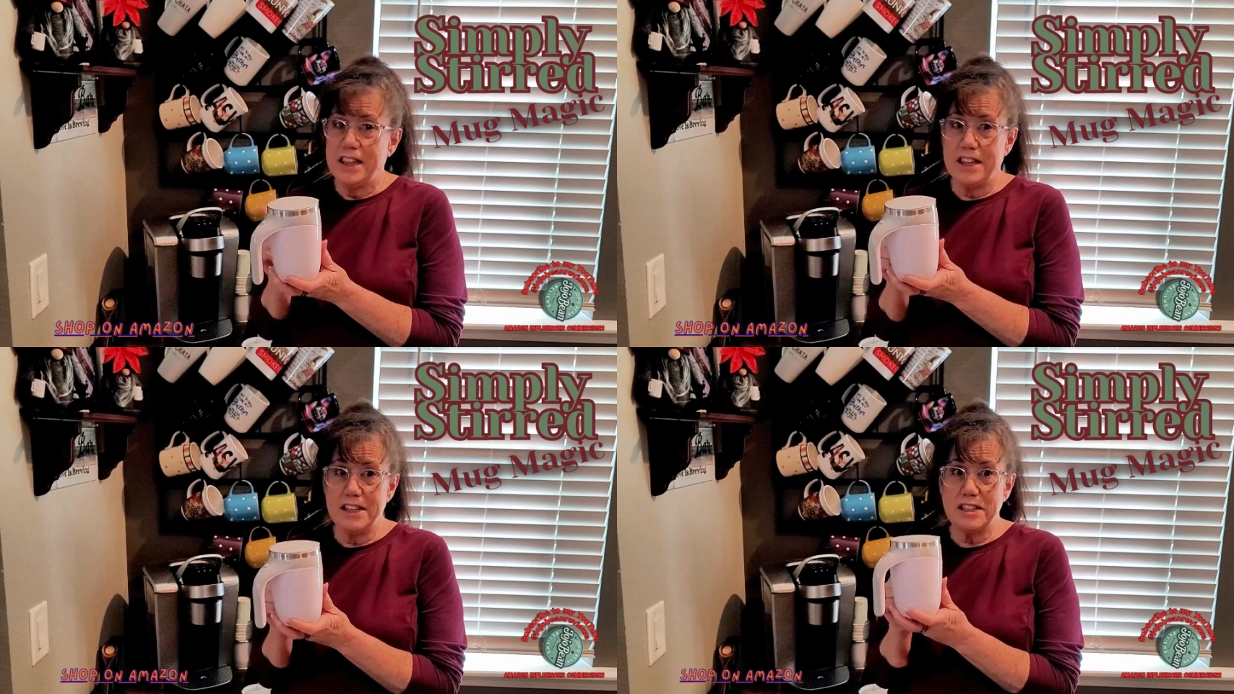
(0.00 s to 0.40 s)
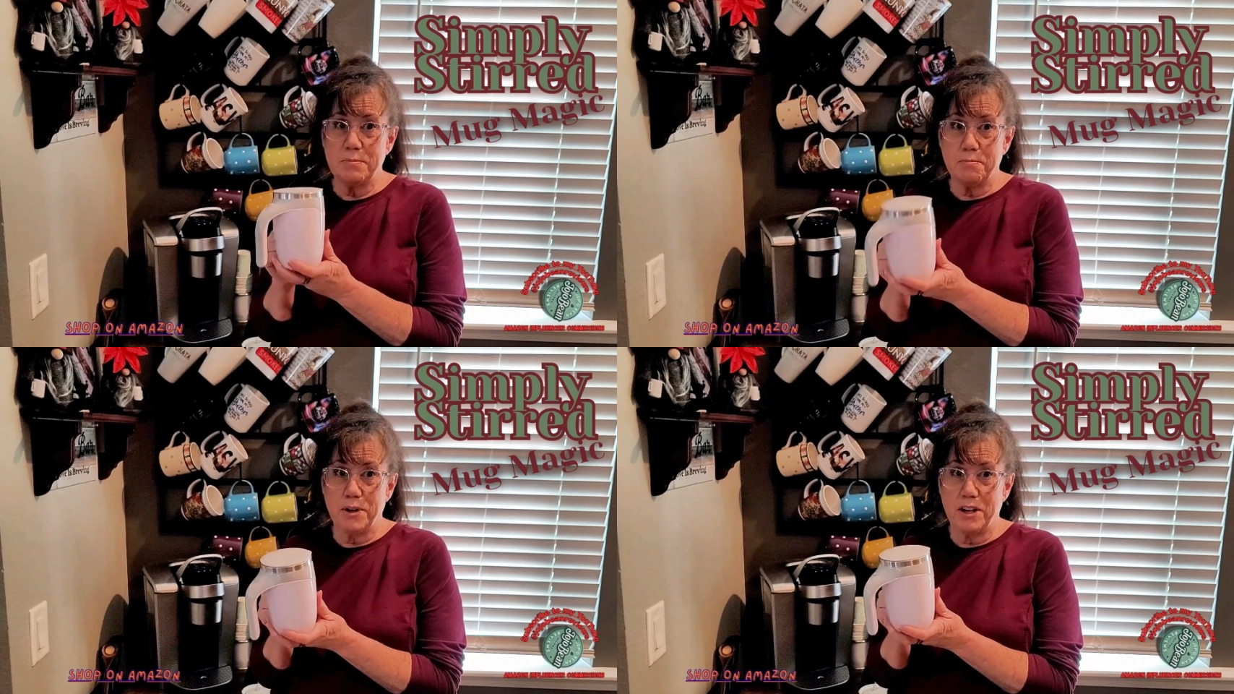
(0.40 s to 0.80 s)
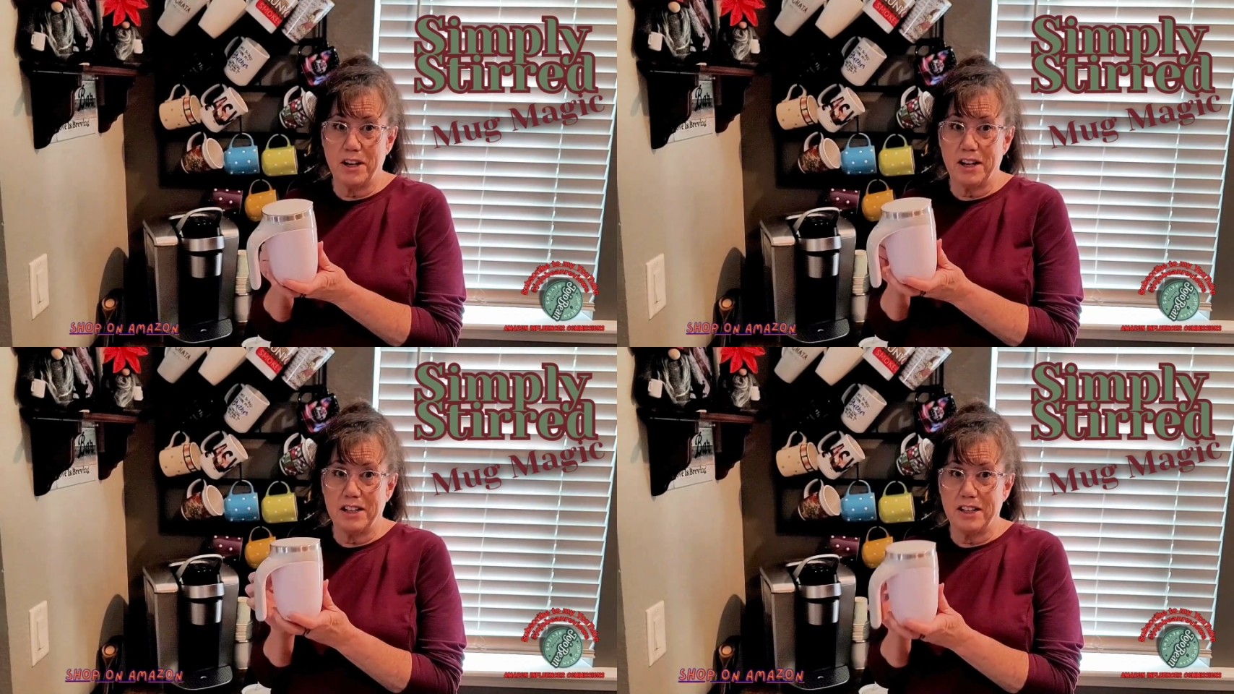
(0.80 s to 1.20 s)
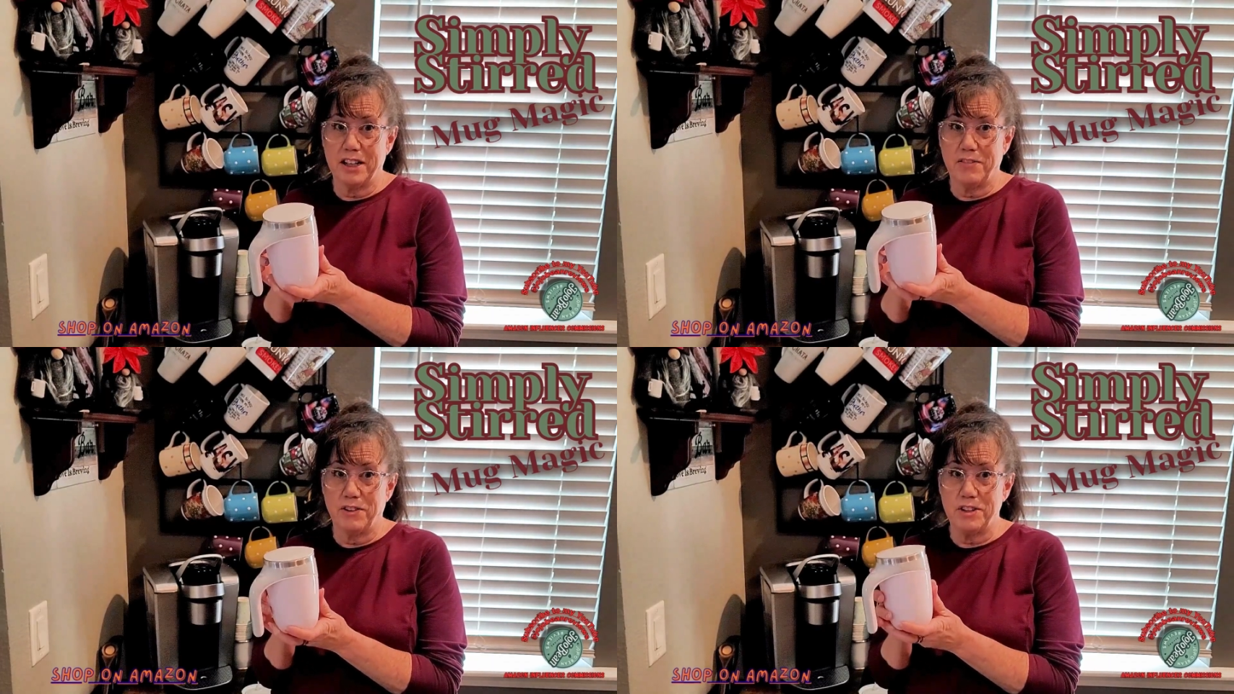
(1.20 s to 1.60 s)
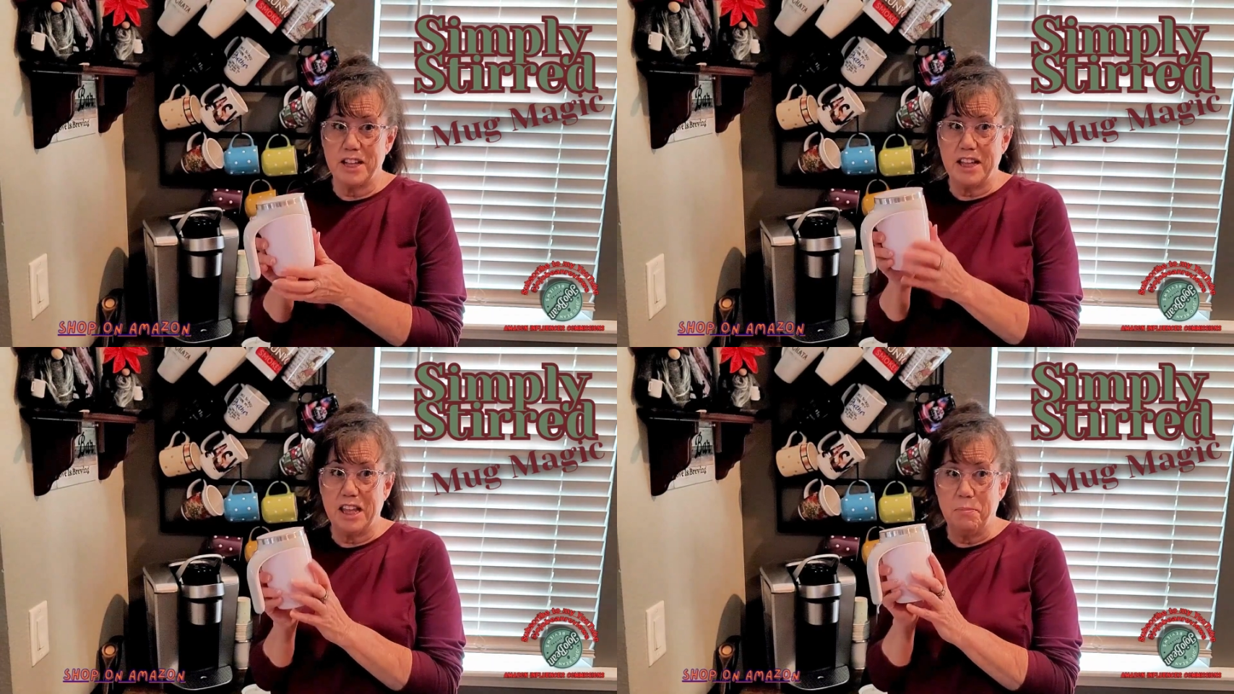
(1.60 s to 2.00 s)
This mug delivers
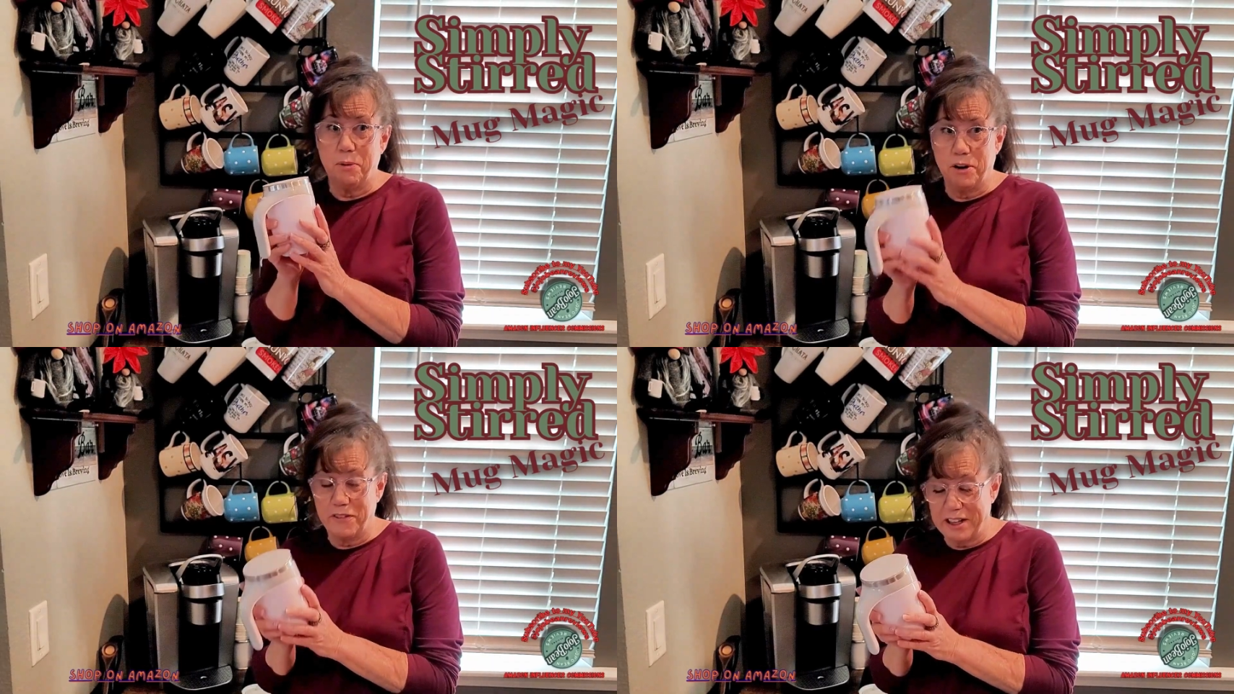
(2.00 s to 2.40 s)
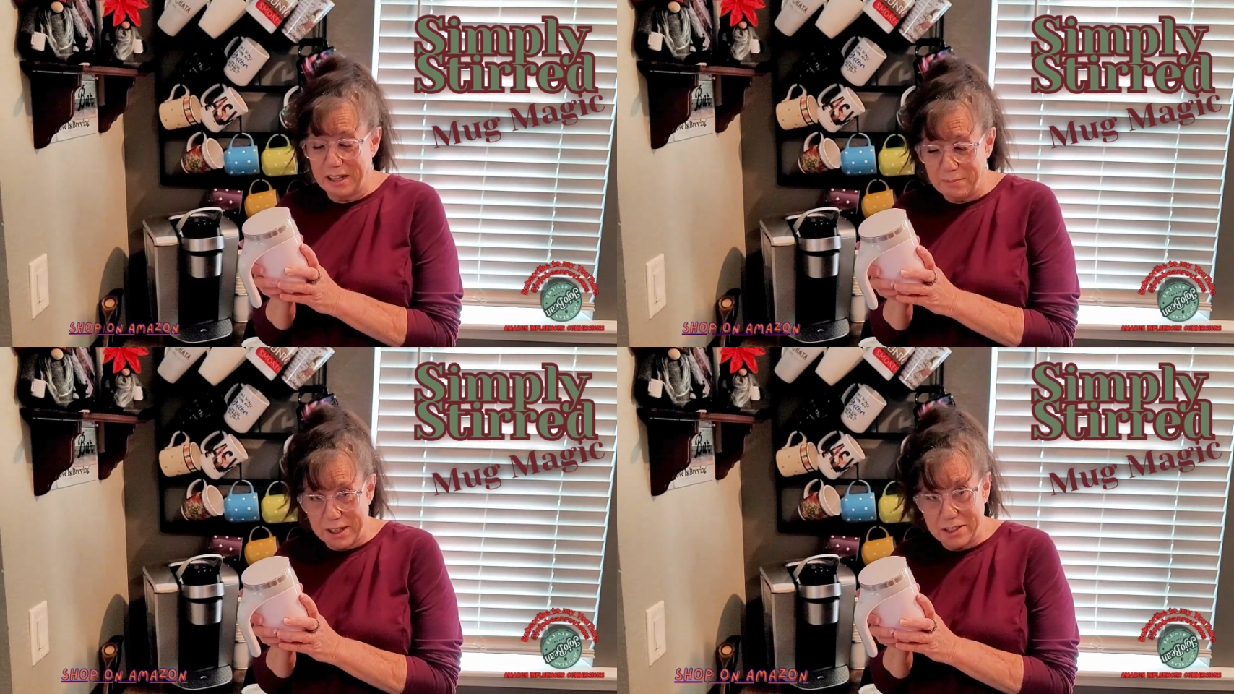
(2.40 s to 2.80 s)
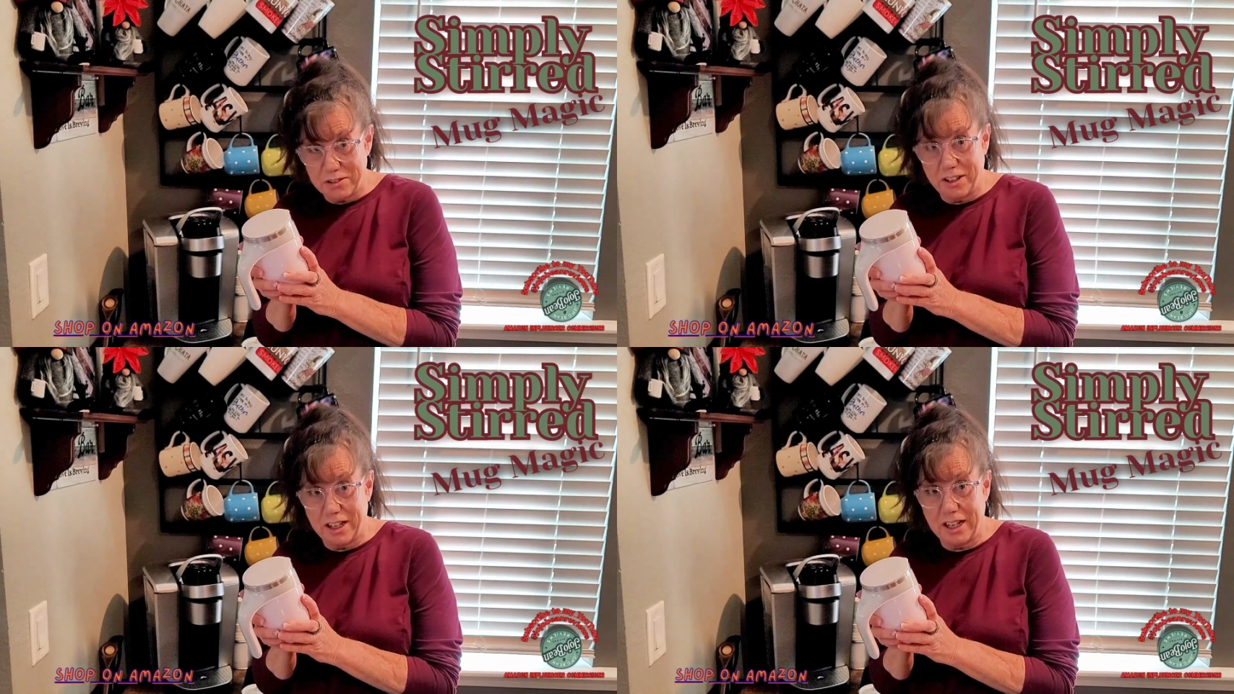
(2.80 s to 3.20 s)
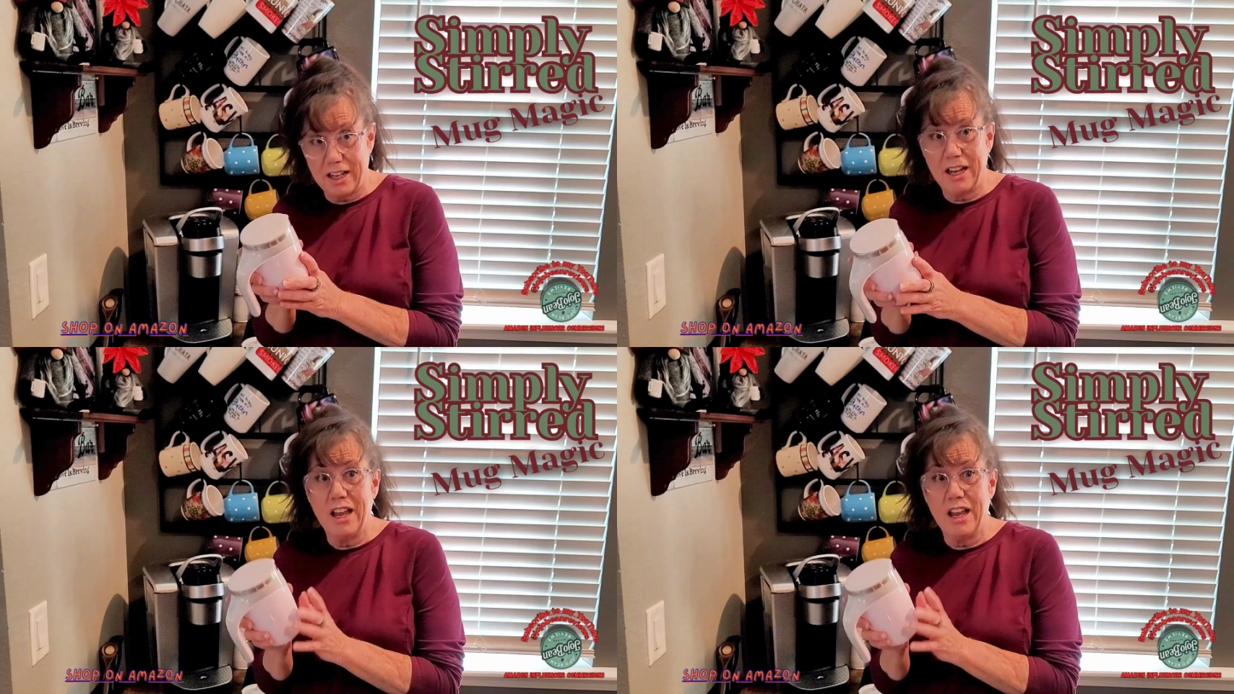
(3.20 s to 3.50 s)
the perfectly mixed drink